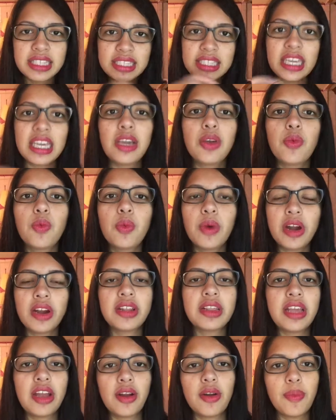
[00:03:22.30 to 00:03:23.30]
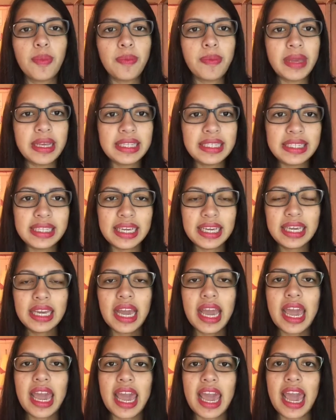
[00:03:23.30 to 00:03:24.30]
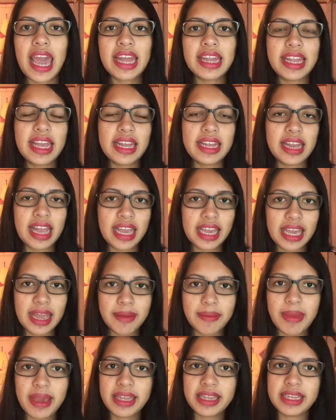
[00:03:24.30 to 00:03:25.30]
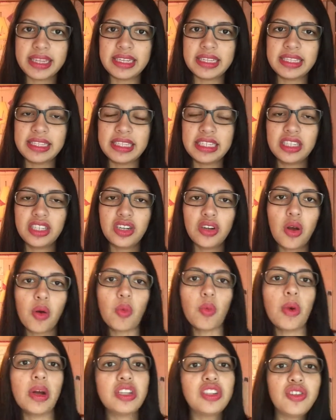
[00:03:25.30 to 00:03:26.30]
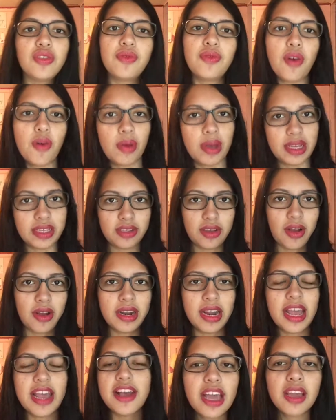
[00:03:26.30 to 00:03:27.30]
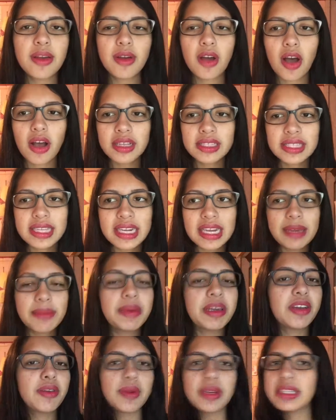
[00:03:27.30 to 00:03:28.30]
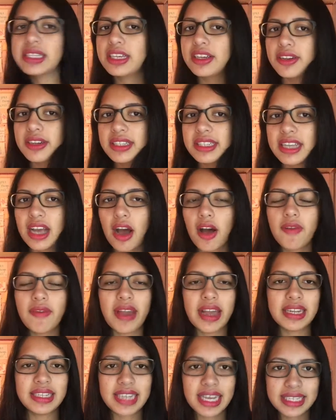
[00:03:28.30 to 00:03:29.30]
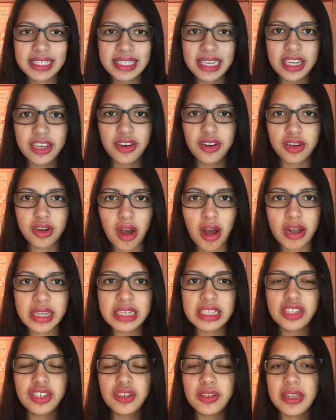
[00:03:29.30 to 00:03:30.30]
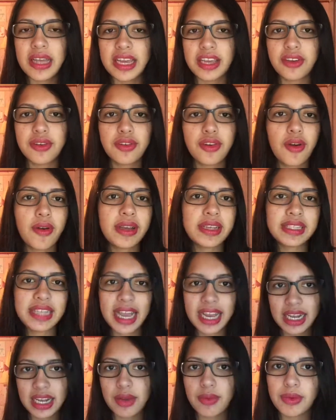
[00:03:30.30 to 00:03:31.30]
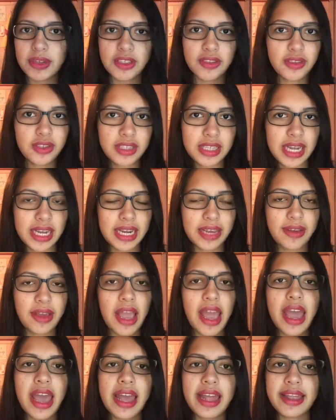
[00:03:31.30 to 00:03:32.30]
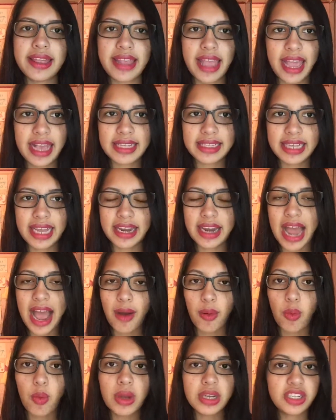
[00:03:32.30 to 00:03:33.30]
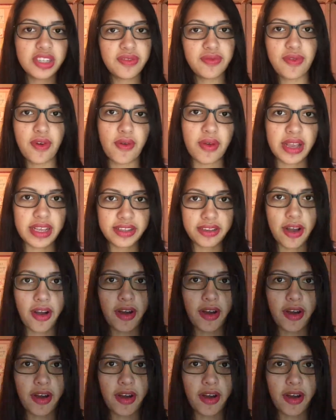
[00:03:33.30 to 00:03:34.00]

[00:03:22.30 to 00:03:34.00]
see where they're missing, and then they can make the decision on what to focus on. Constantly be quizzing yourself and testing your knowledge so that you know exactly what to study next and what to focus